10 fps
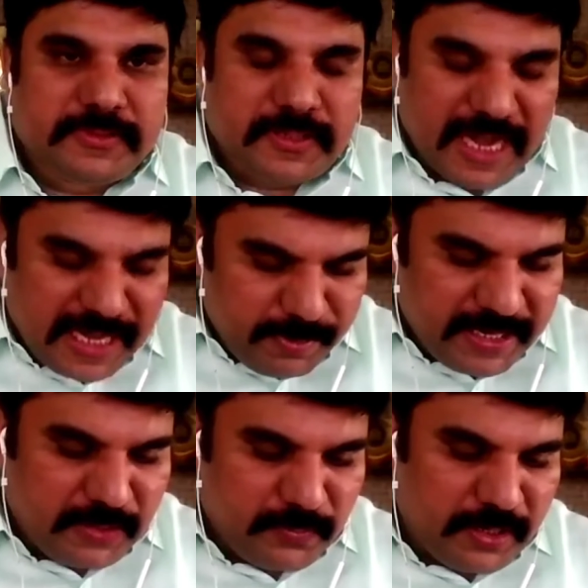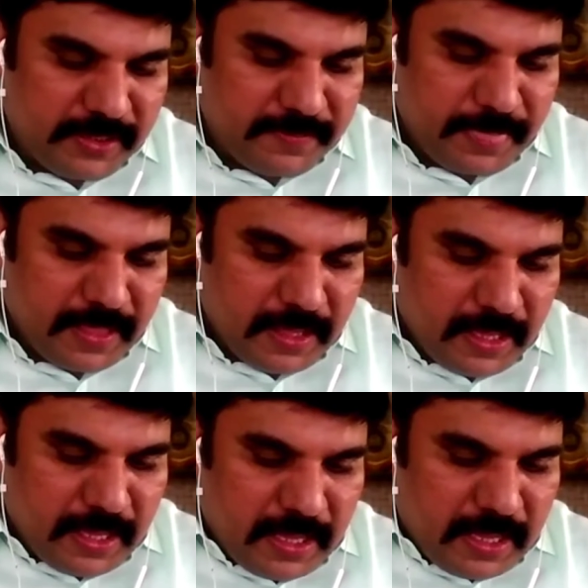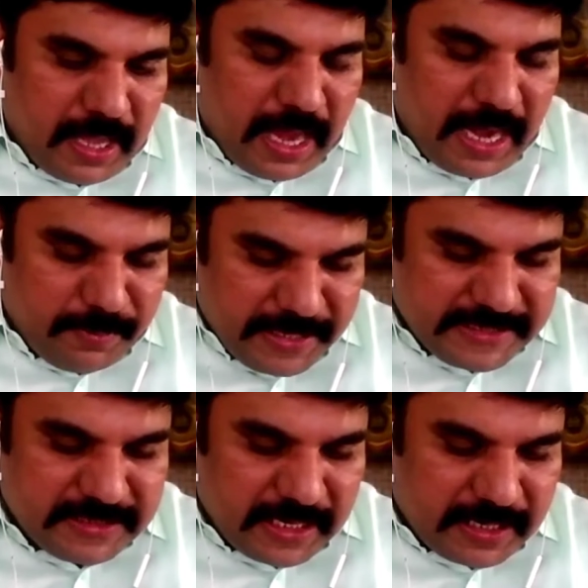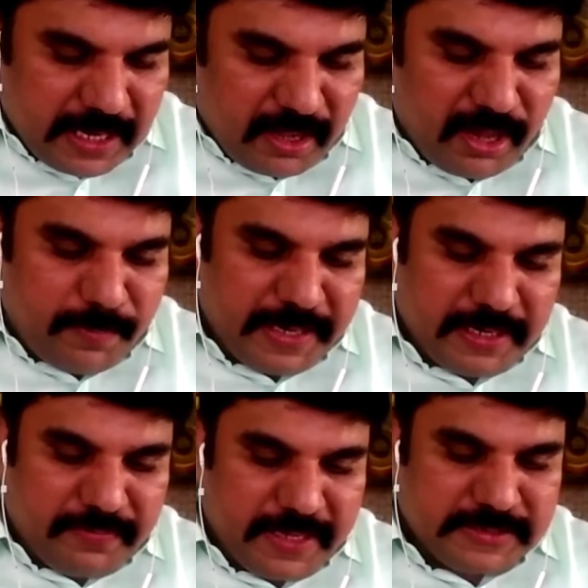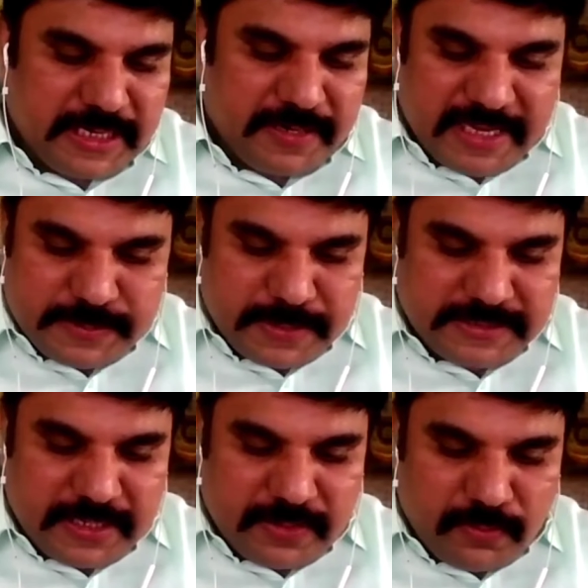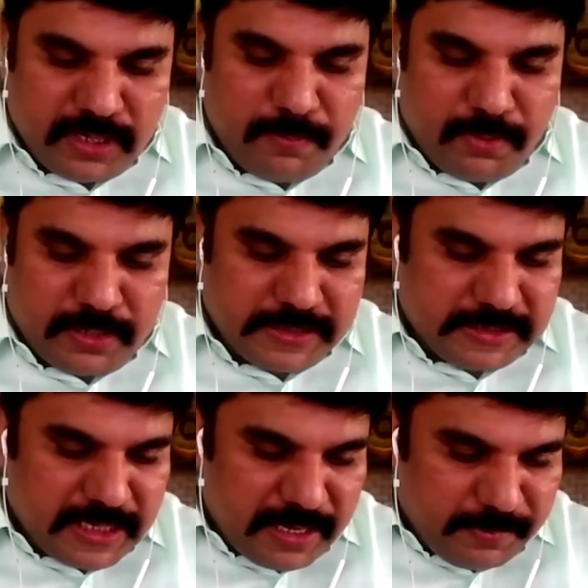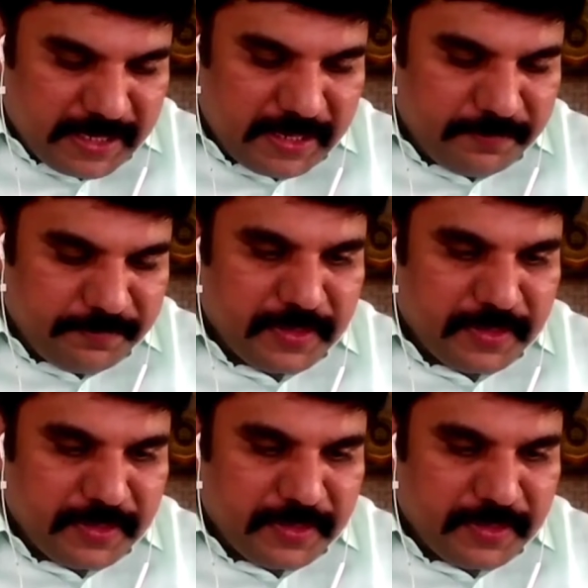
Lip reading: Honeybee Network, and BC Data, Corporate Affairs and Vice President, Hyundai Motors India Limited.